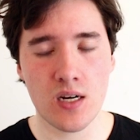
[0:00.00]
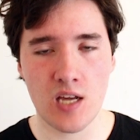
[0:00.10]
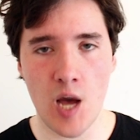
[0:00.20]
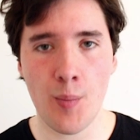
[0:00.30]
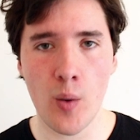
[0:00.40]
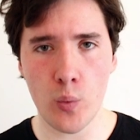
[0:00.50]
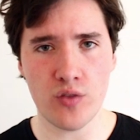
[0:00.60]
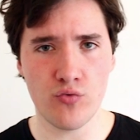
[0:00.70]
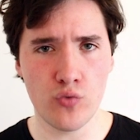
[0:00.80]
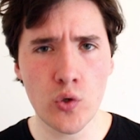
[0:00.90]
come up with
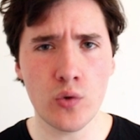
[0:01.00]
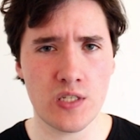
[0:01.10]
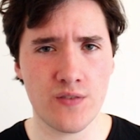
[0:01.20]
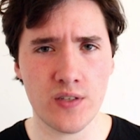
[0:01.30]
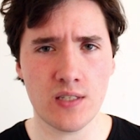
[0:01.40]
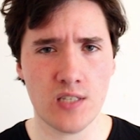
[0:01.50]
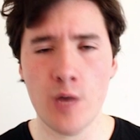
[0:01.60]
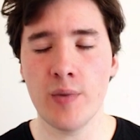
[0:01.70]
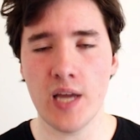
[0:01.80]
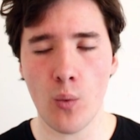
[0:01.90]
rules for
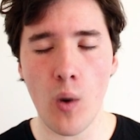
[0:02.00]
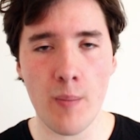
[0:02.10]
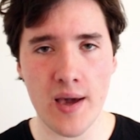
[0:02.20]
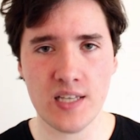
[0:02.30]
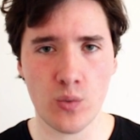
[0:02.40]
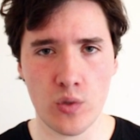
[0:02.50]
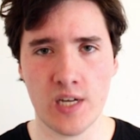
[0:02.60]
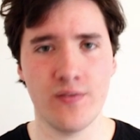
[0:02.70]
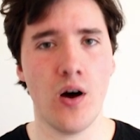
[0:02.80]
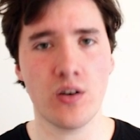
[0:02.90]
determining what makes a work
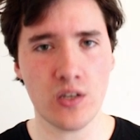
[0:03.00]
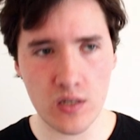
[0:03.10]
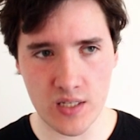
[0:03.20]
of art good,